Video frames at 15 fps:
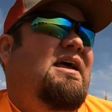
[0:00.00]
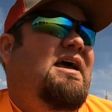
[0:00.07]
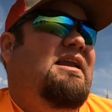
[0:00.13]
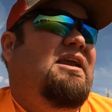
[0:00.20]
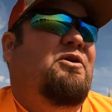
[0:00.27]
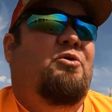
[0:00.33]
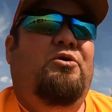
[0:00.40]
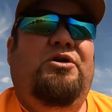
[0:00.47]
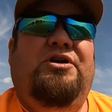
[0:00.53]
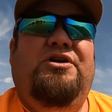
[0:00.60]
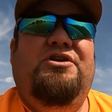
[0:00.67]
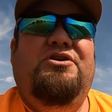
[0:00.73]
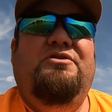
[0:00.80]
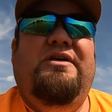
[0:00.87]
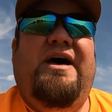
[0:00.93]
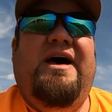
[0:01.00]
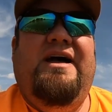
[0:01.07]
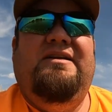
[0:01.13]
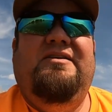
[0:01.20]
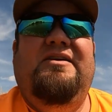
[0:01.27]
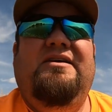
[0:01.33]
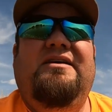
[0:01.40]
and in order to do
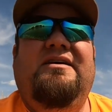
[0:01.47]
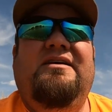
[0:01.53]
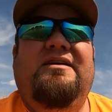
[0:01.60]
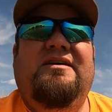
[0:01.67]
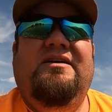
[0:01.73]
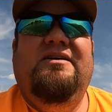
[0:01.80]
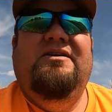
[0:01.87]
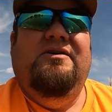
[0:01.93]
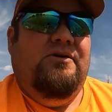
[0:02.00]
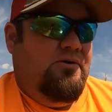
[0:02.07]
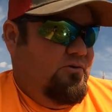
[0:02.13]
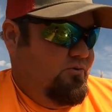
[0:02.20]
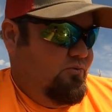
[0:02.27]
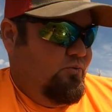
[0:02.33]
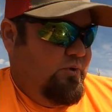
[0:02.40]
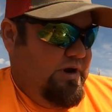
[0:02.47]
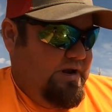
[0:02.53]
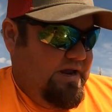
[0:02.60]
that we